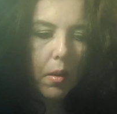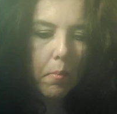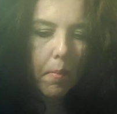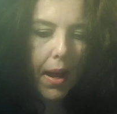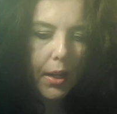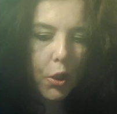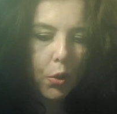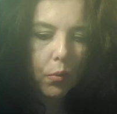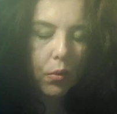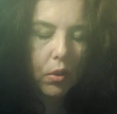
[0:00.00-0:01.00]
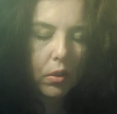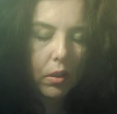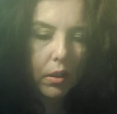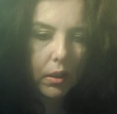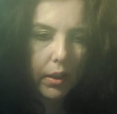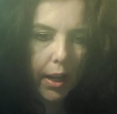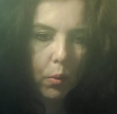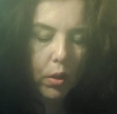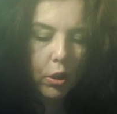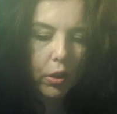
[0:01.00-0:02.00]
Masterful
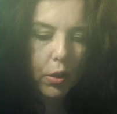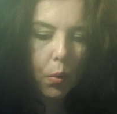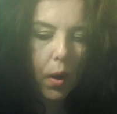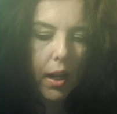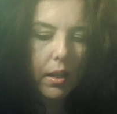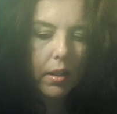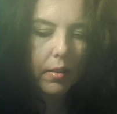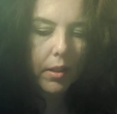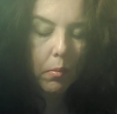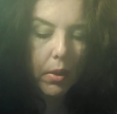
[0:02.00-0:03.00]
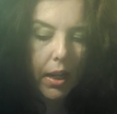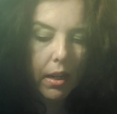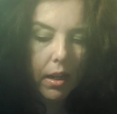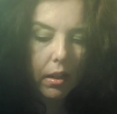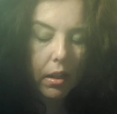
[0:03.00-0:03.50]
language. It's quite intimidating.